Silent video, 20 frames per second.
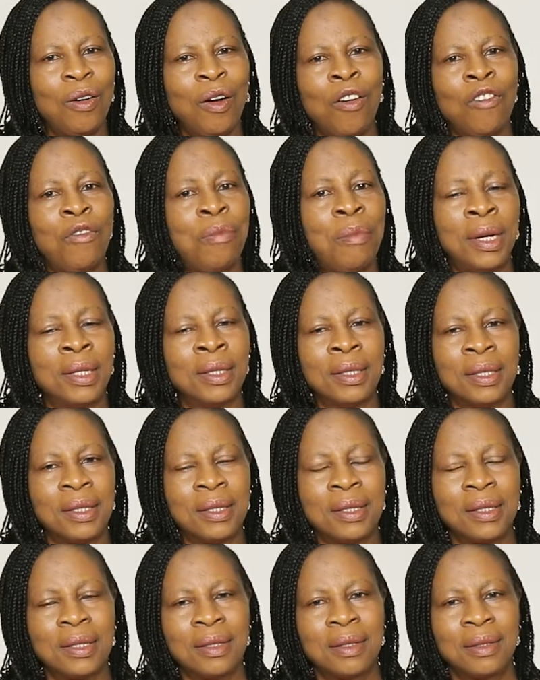of
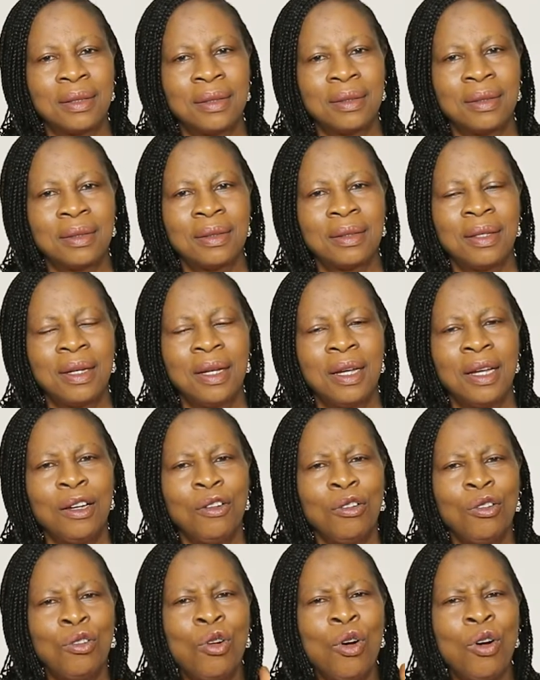months.
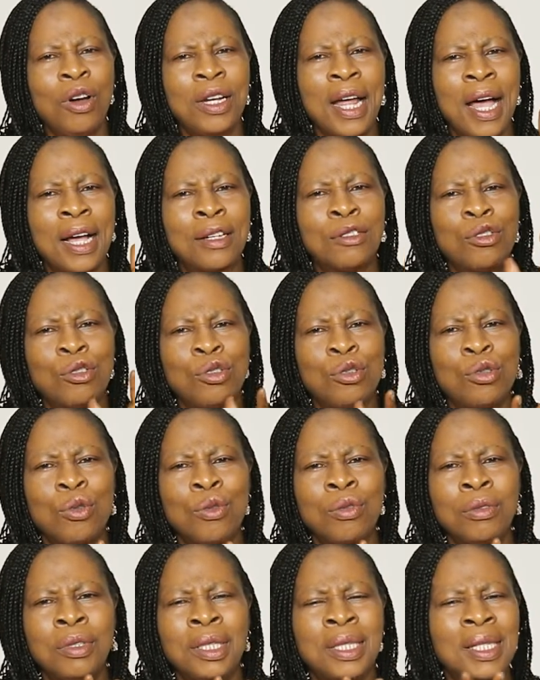God has
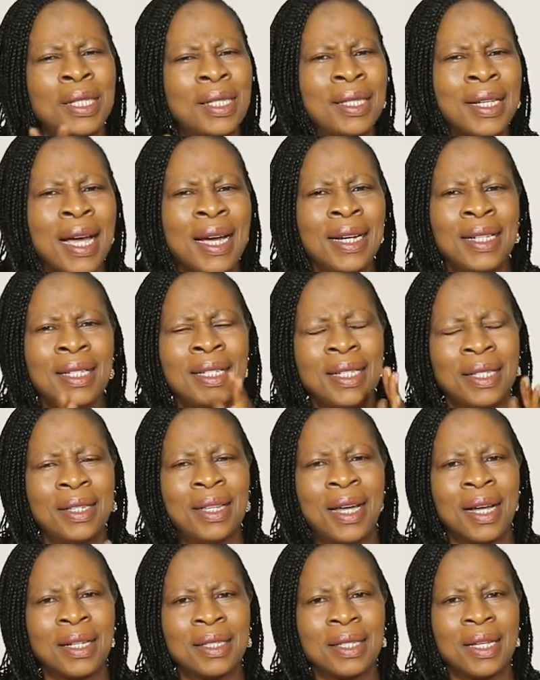so designed it
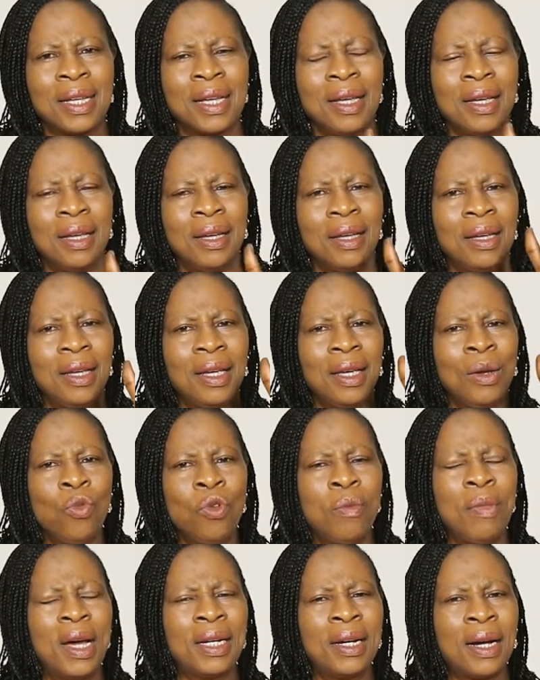that a
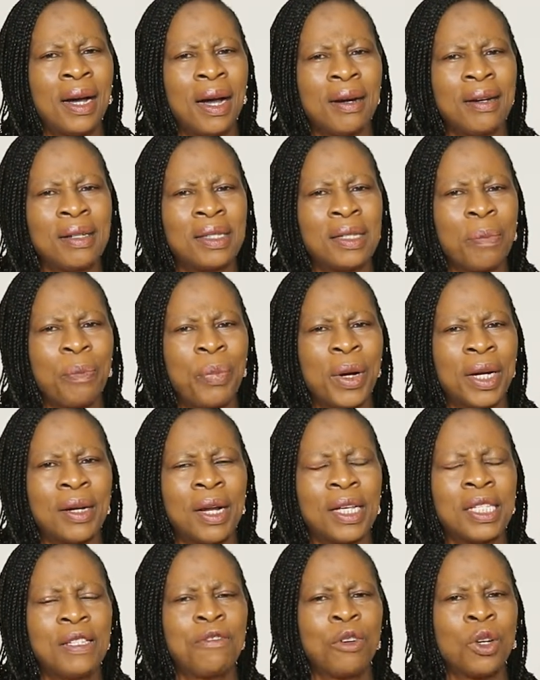woman carries a
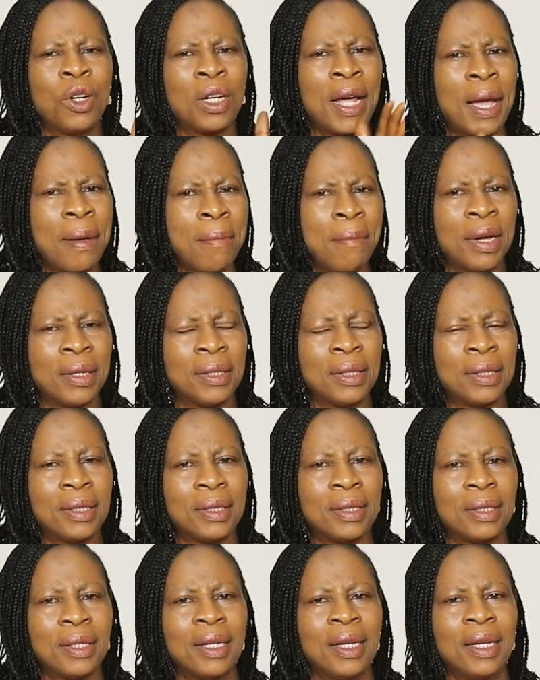pregnancy for 9
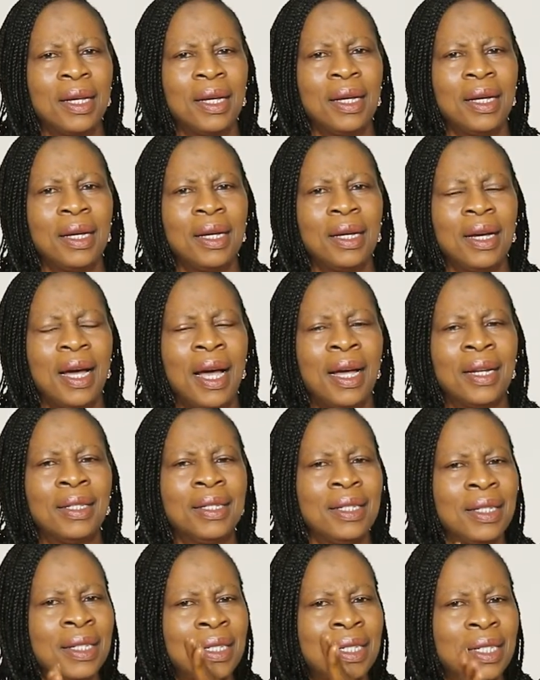months
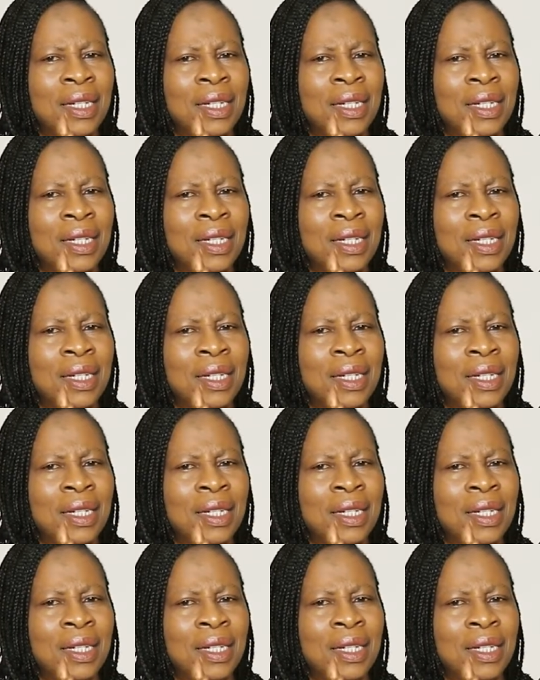and it